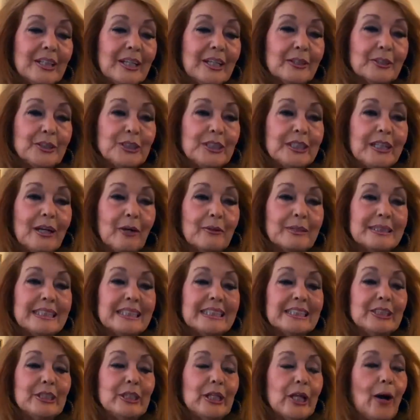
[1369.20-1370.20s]
You know, she
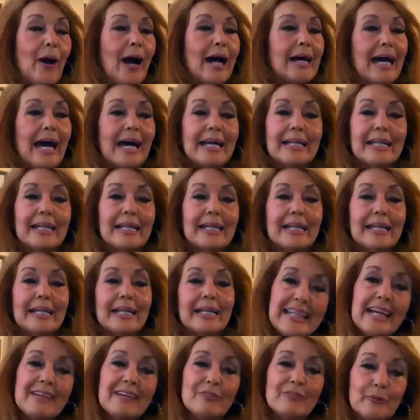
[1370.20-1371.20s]
always said, you know, I
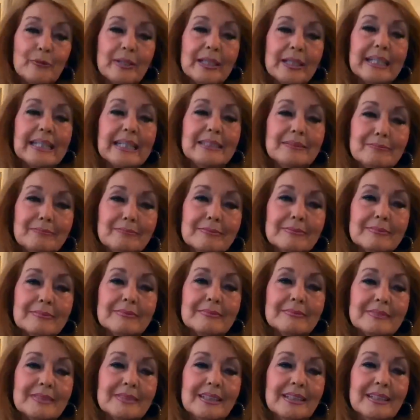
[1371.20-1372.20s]
never really
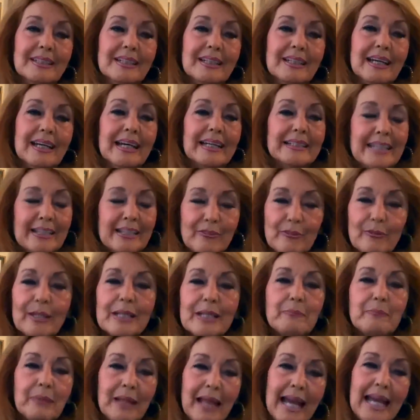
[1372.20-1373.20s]

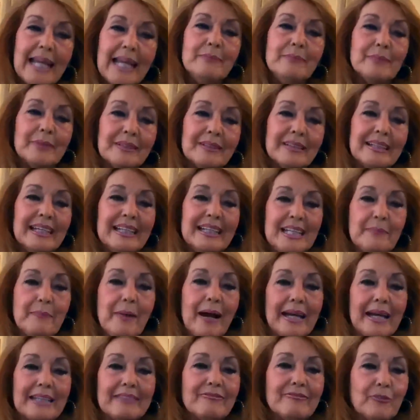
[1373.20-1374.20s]
blamed
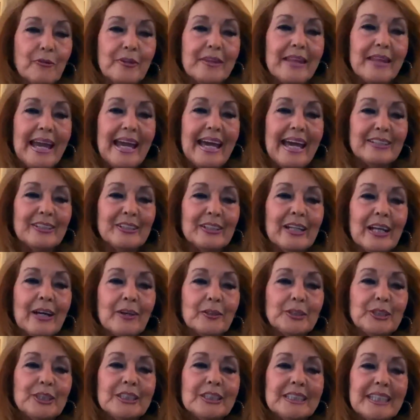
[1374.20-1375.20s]
anybody for that. You
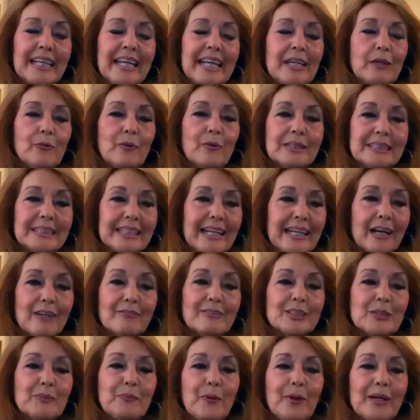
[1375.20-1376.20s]
know, she said he was
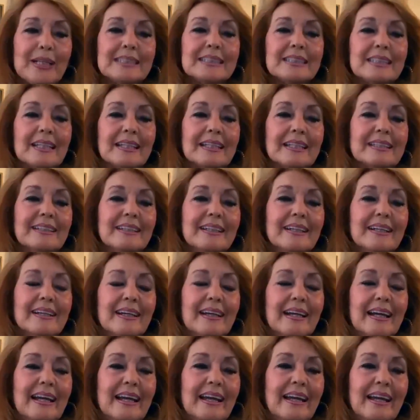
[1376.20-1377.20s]
Elvis Presley,
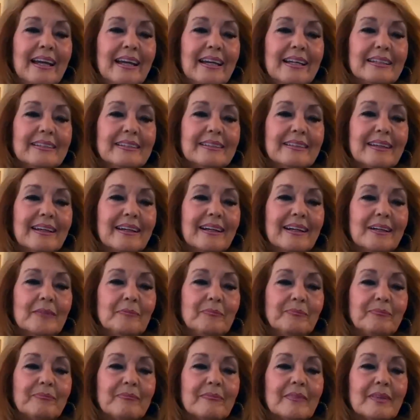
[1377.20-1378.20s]
and
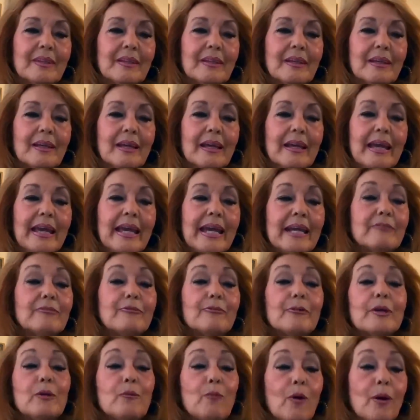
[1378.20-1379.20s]

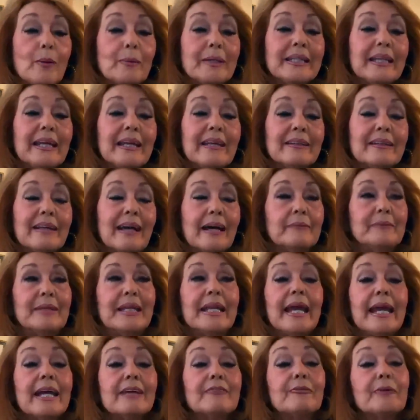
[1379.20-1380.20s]
every
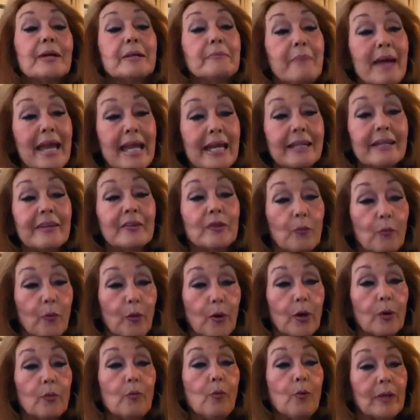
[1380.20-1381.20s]
man in the
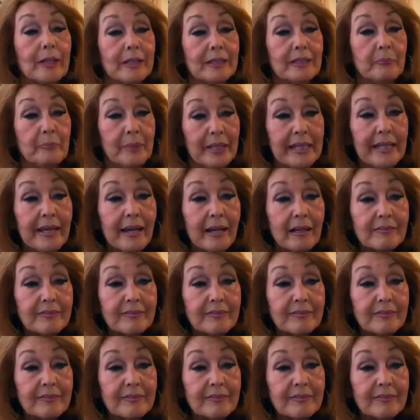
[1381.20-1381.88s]
world wanted to be